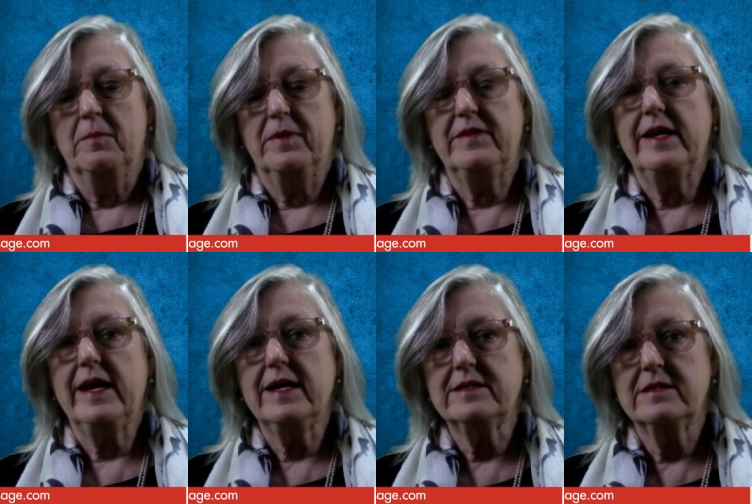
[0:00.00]
But the
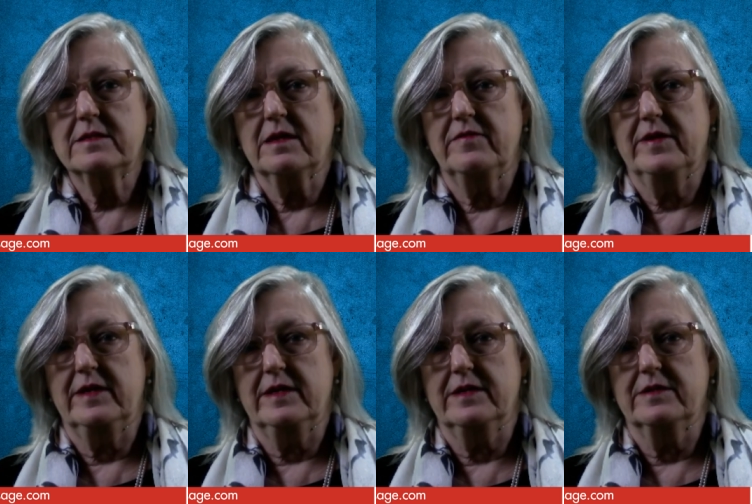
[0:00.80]
essence of
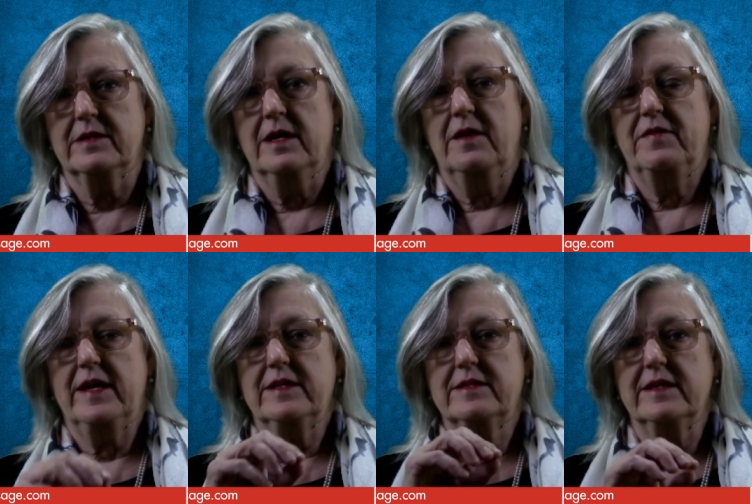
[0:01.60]
it is
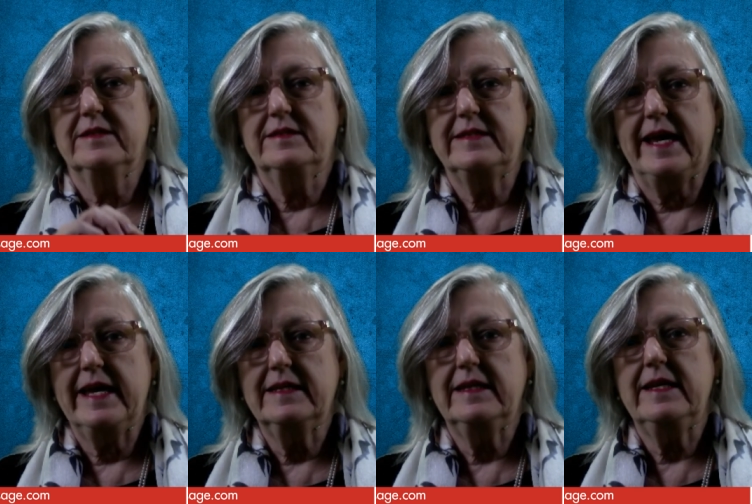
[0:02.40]
that it's a
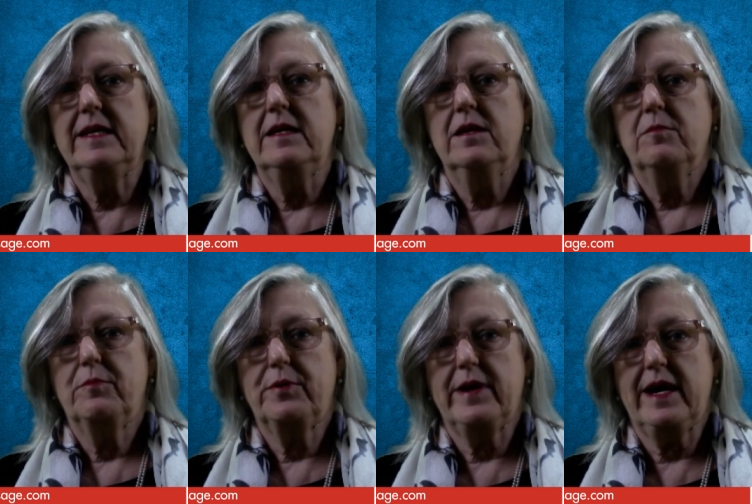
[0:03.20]
daily
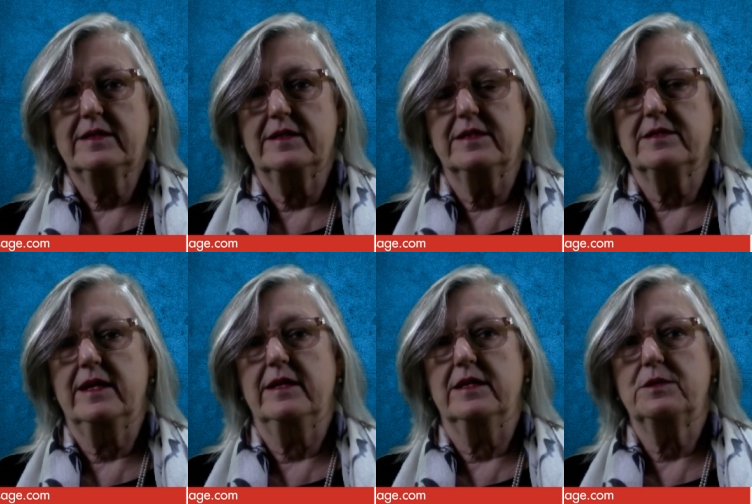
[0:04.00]
practice
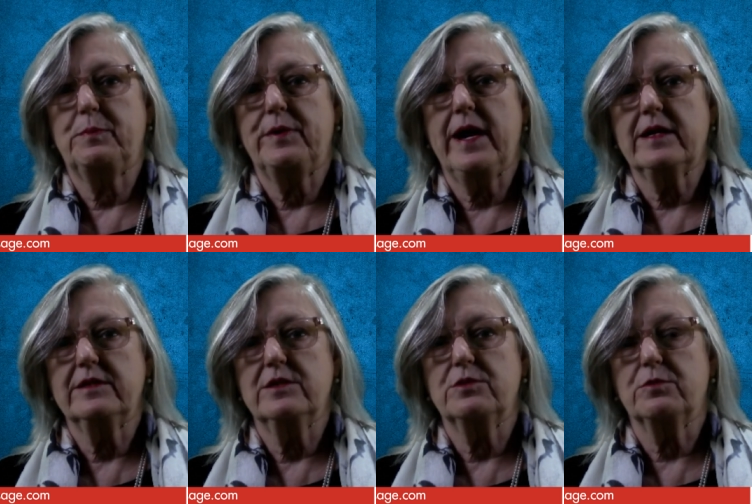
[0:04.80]
and it is
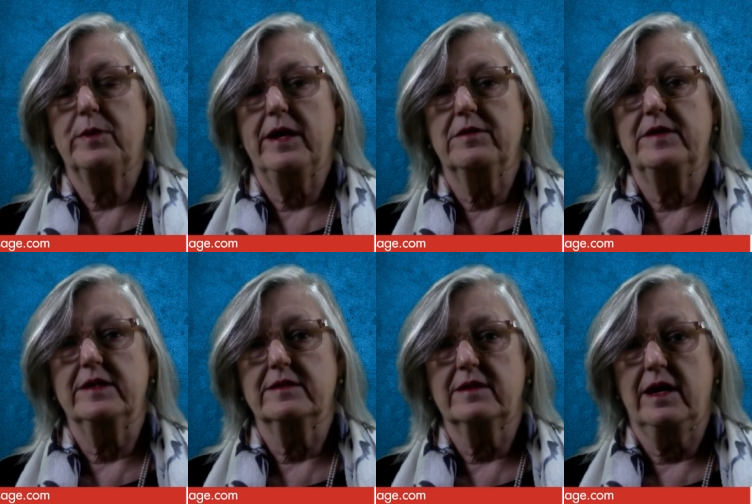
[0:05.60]
practiced throughout the
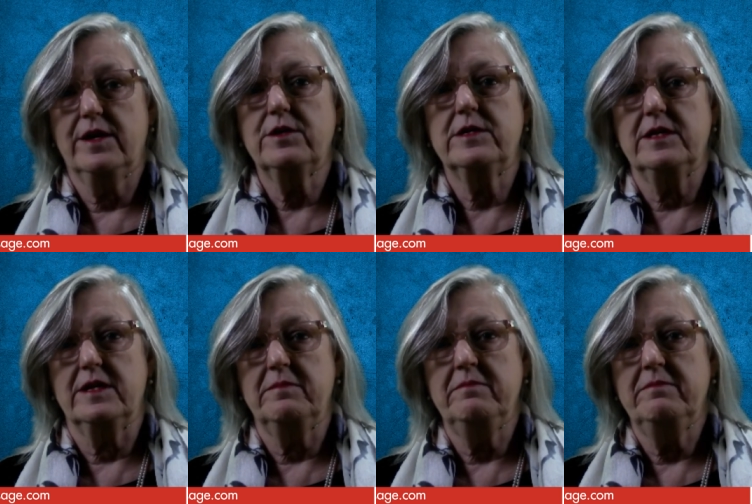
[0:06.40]
entire
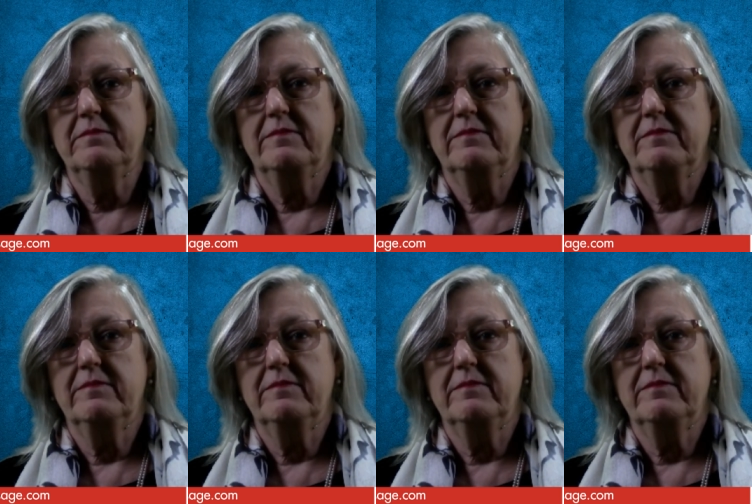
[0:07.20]
team.